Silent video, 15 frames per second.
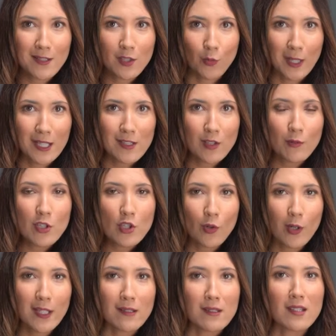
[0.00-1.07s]
is great to
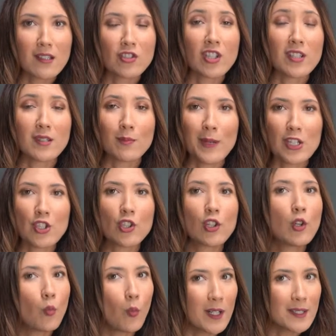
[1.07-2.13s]
enjoy on such a
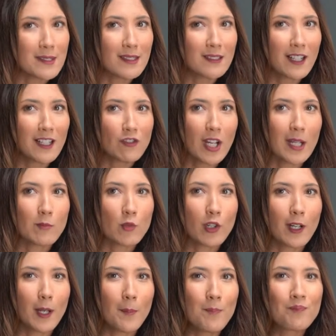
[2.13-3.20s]
special, once-in-a-lifetime
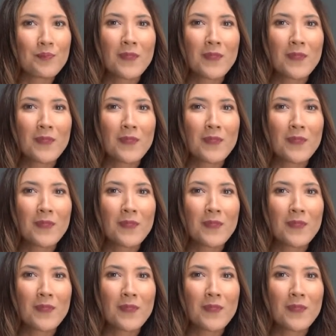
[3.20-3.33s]
trip,